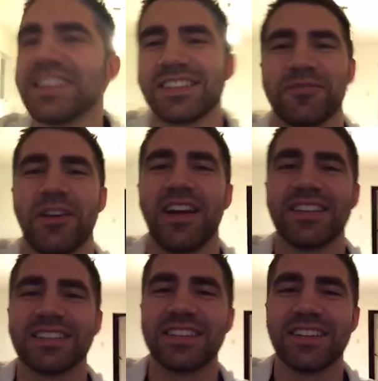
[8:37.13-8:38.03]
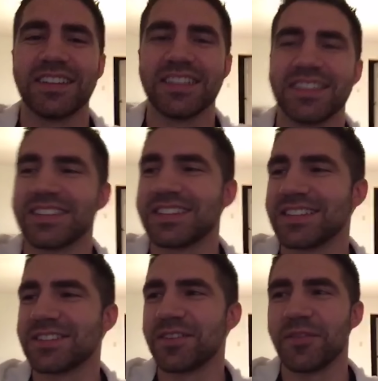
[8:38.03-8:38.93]
John doesn't want us to
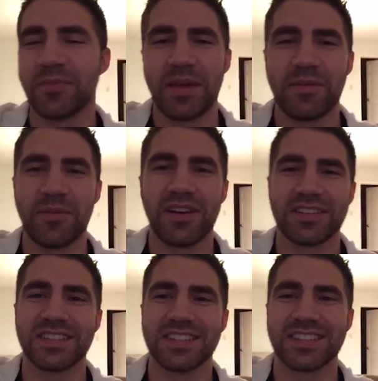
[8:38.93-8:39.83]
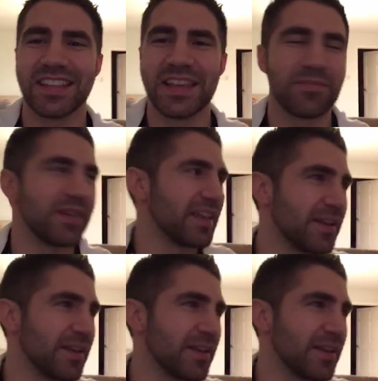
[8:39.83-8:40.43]
to show the baby Dead. while she's sleeping.